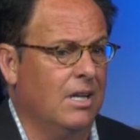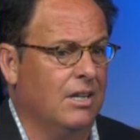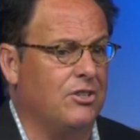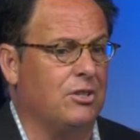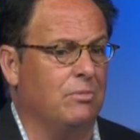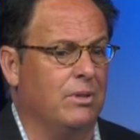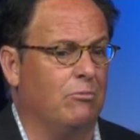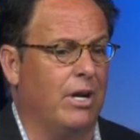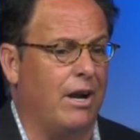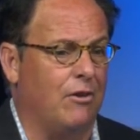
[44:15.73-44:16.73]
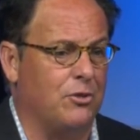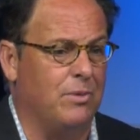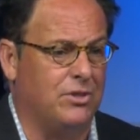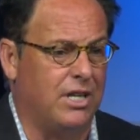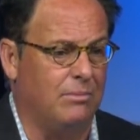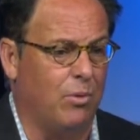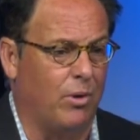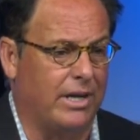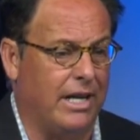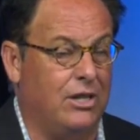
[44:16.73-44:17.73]
Listen, when, when Aerosmith's getting
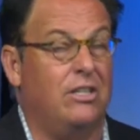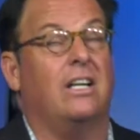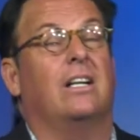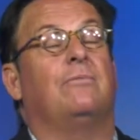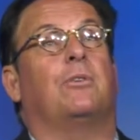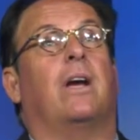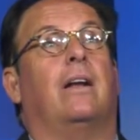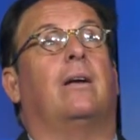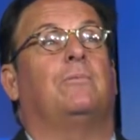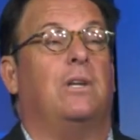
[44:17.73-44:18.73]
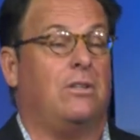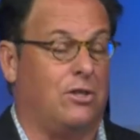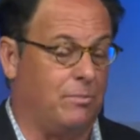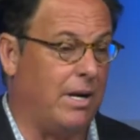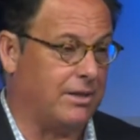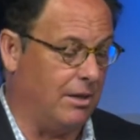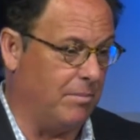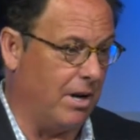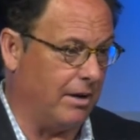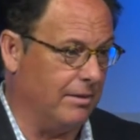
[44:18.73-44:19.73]
born again, you need to lift your head up. Jesus is about to come
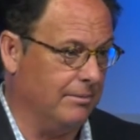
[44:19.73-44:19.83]
back.